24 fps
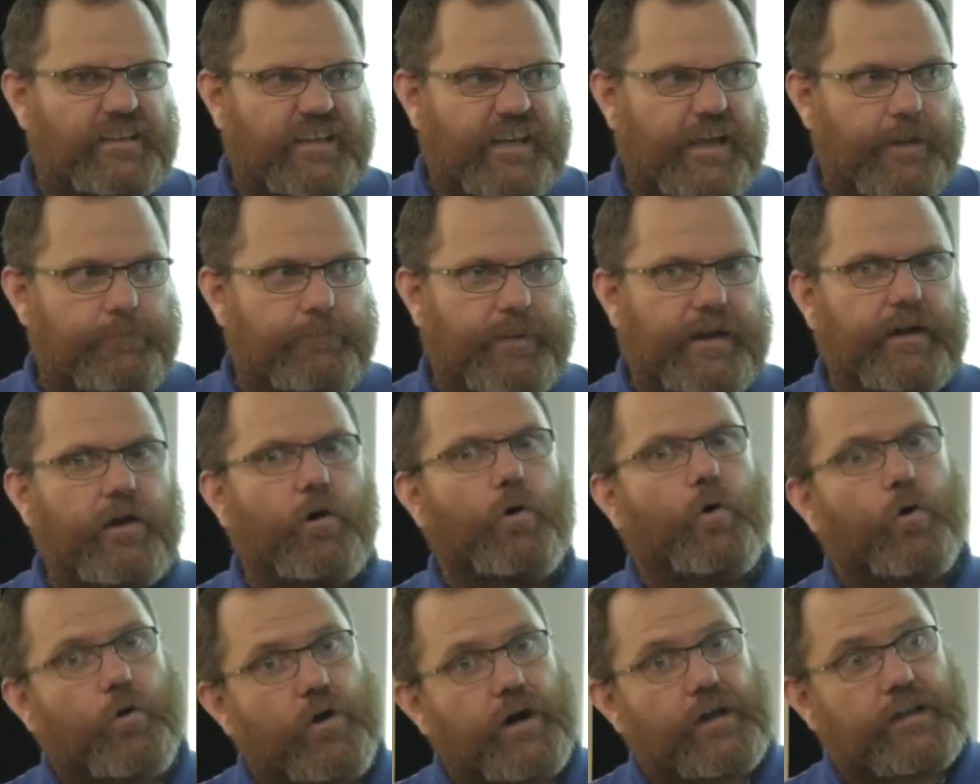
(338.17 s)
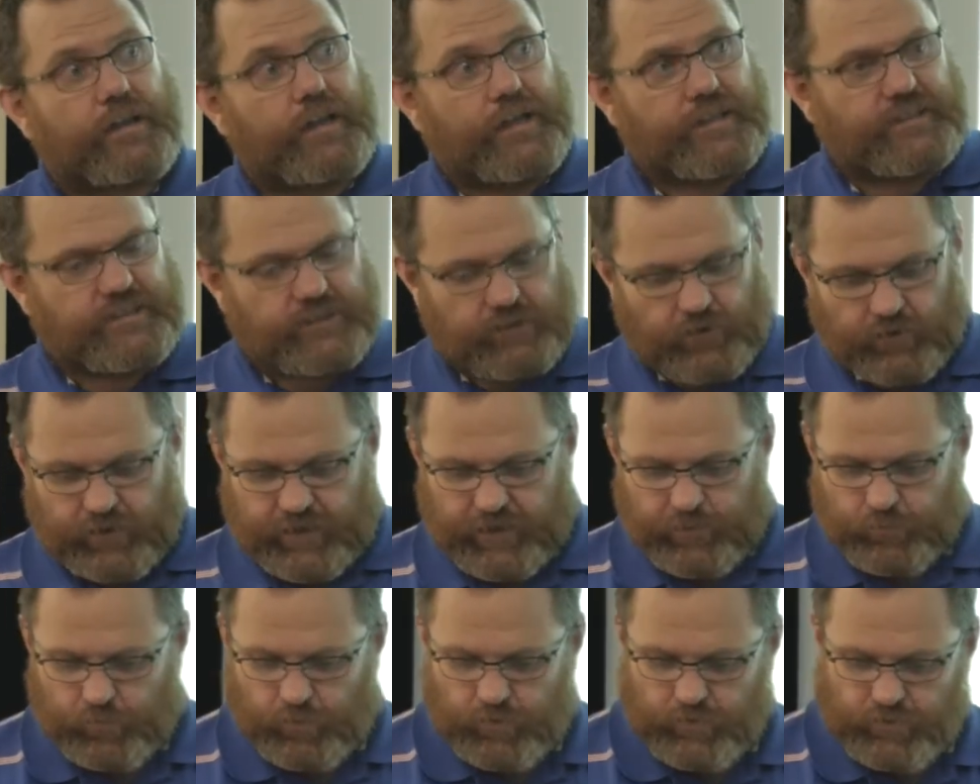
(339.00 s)
get better, or at least not
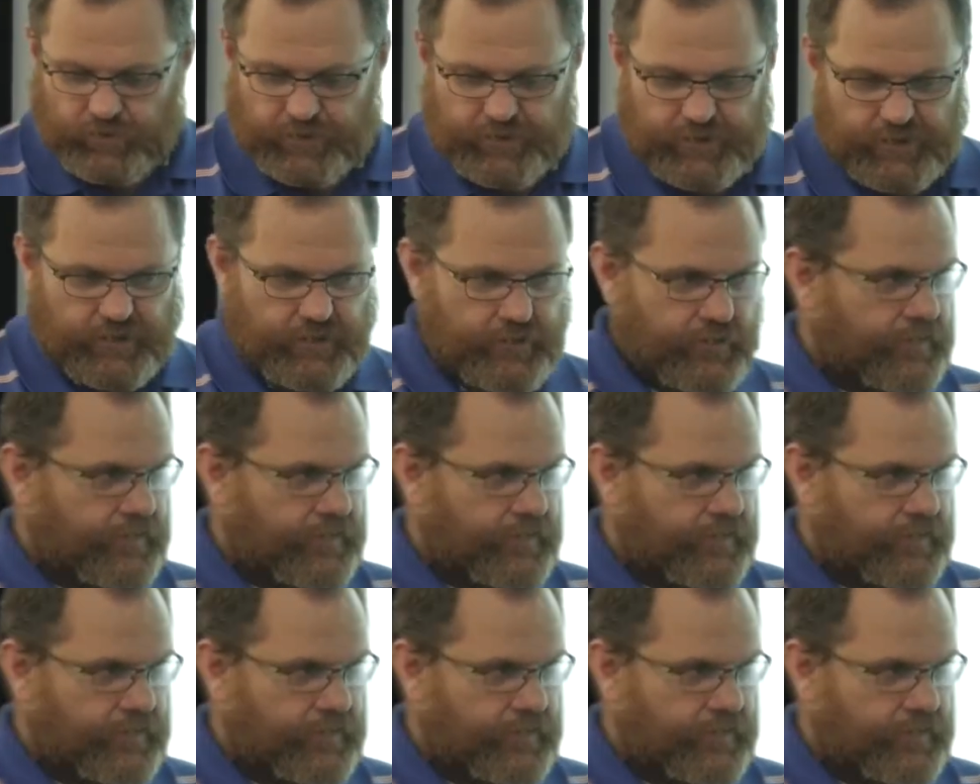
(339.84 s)
get worse.